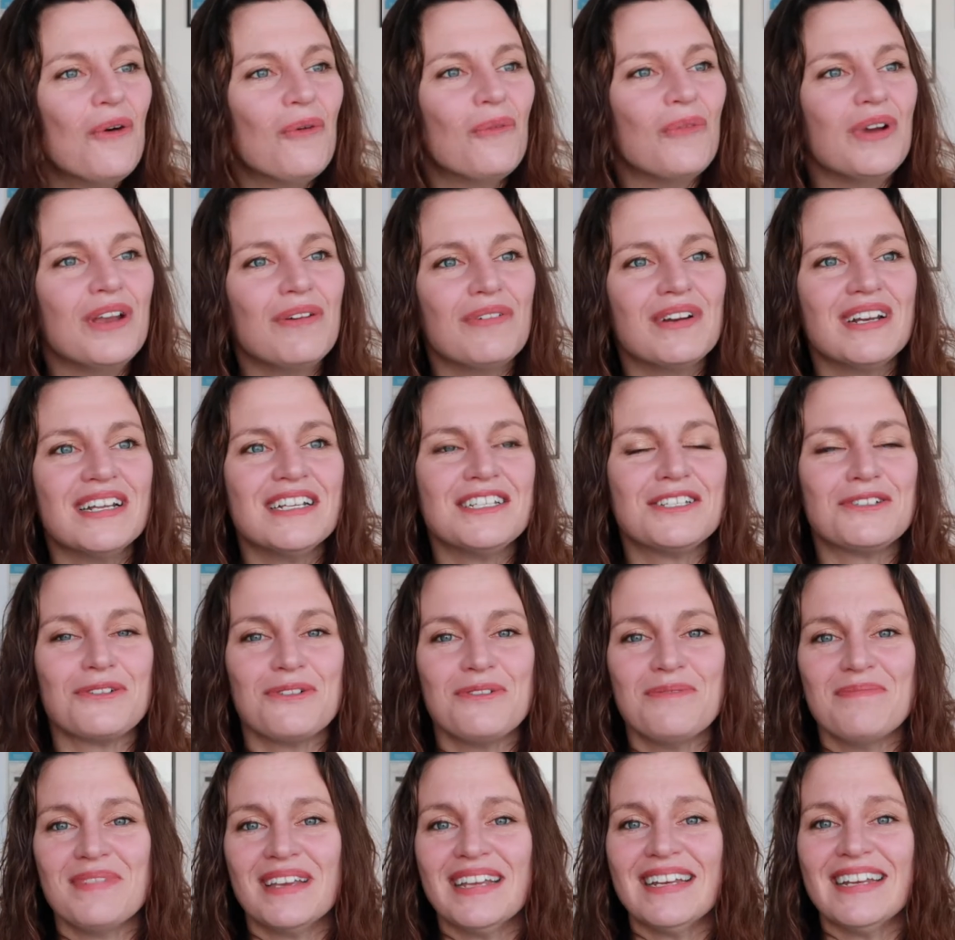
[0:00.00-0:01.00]
we went into
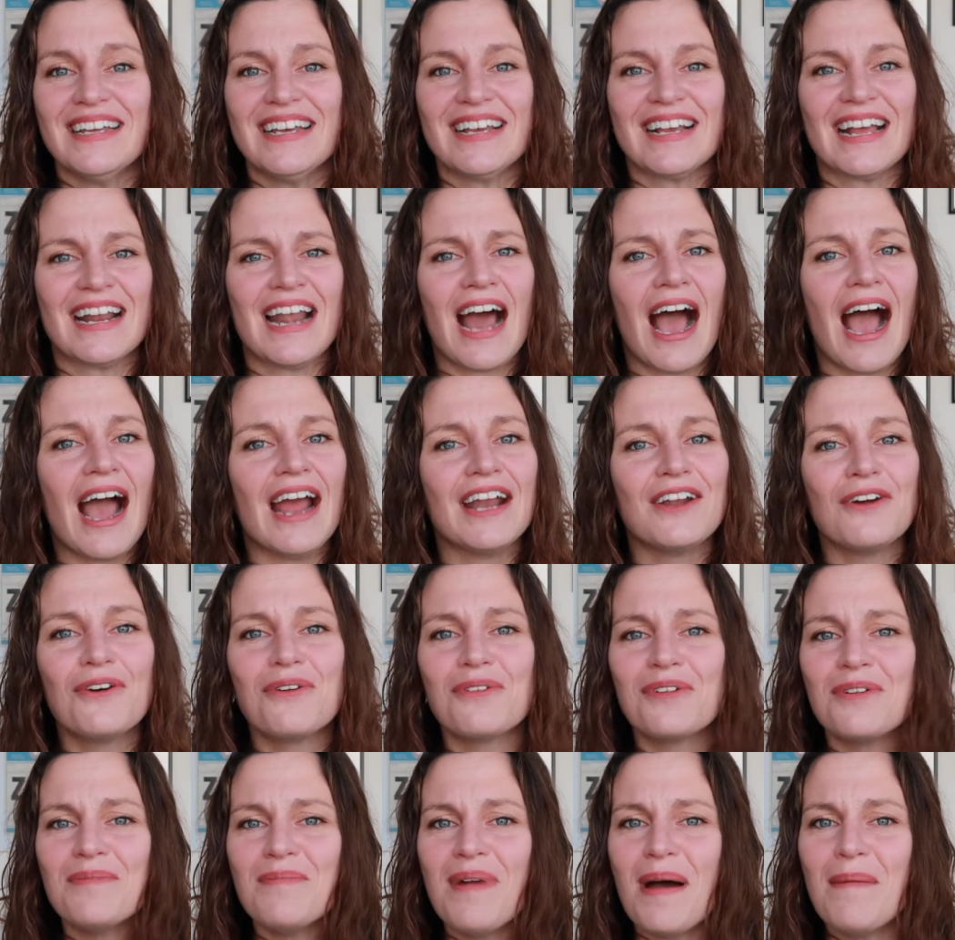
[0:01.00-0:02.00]
a meeting, and I
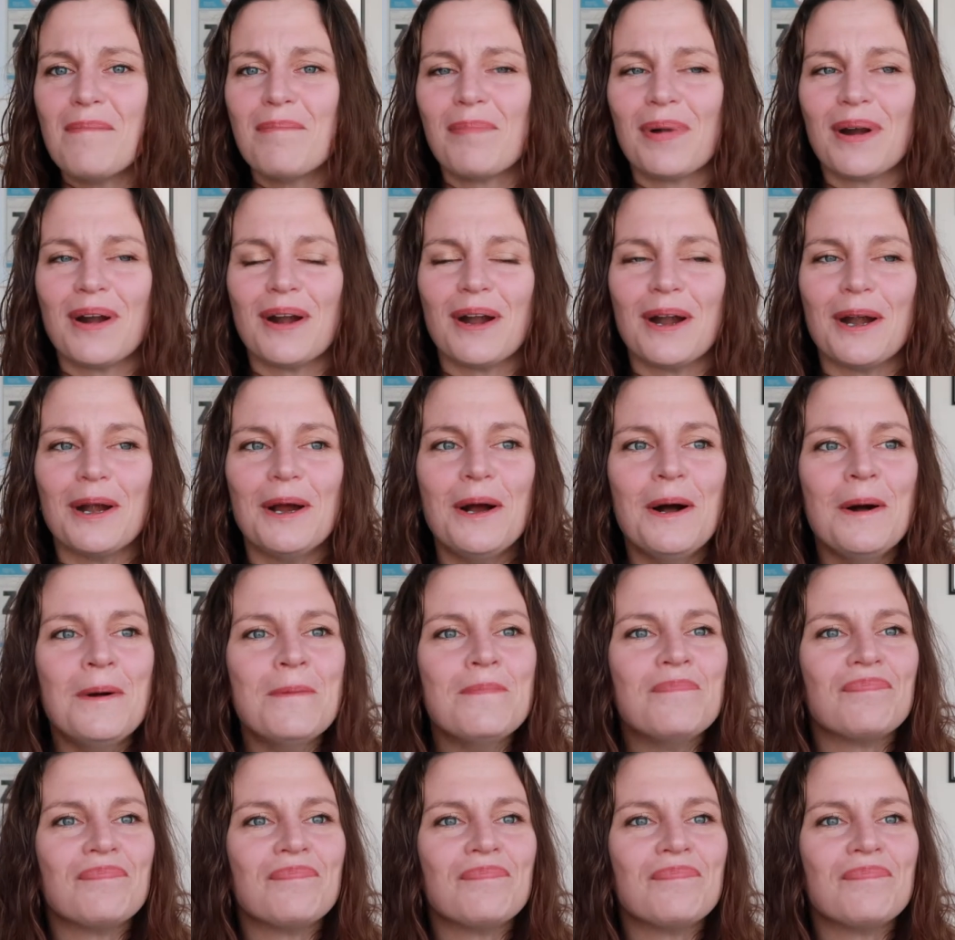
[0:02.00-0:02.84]
don't remember